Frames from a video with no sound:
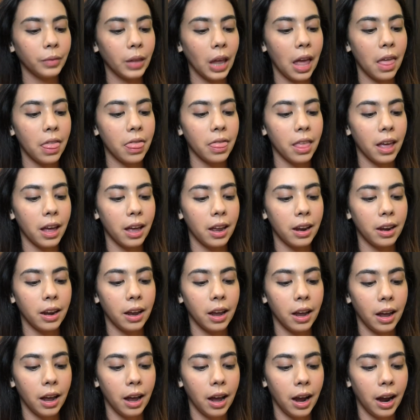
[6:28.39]
And then
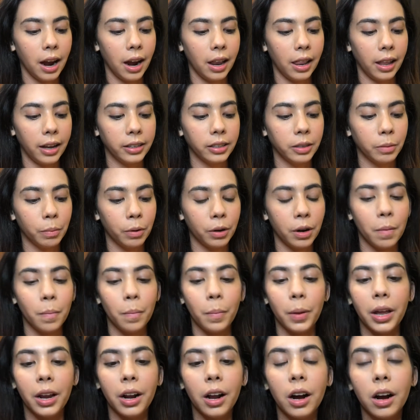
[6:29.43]
I like to put a
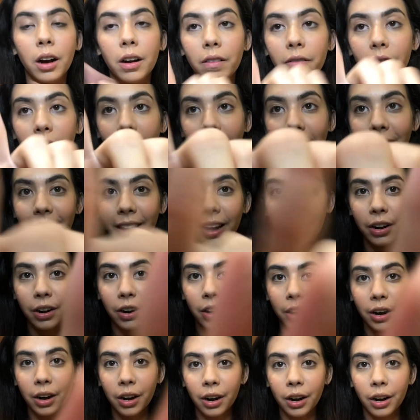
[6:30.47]
bit of
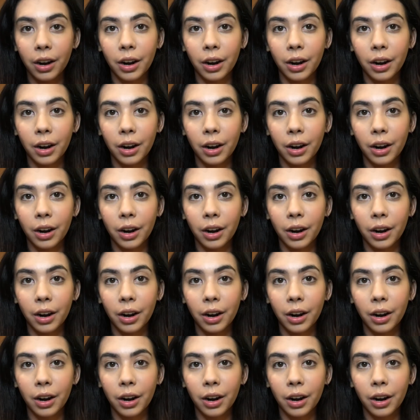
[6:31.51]
highlighter.